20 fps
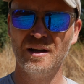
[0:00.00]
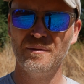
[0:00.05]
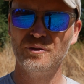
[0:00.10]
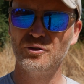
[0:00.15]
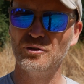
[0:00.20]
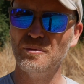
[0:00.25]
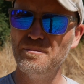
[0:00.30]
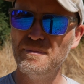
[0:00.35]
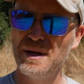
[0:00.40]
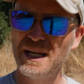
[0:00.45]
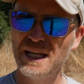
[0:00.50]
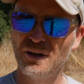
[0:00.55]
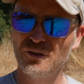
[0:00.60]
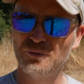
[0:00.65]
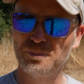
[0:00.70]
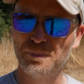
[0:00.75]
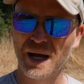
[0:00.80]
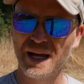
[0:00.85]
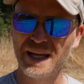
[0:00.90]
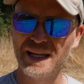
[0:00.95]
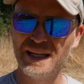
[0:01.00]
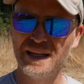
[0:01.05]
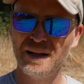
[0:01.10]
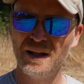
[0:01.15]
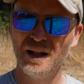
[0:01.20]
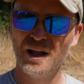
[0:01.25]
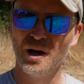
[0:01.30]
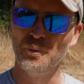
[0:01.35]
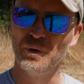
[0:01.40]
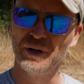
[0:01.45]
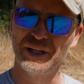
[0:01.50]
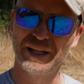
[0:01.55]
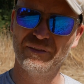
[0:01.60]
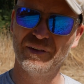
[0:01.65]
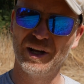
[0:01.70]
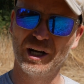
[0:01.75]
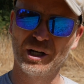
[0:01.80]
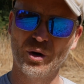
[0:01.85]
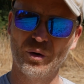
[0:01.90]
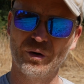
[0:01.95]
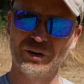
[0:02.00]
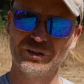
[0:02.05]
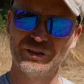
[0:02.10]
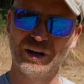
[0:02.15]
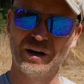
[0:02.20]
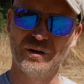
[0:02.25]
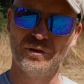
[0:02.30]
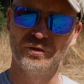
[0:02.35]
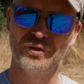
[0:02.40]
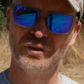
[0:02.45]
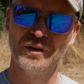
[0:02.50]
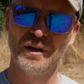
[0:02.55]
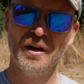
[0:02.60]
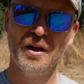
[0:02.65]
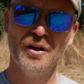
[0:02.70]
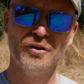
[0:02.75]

some meat as bait, and we'd give it a go ourselves.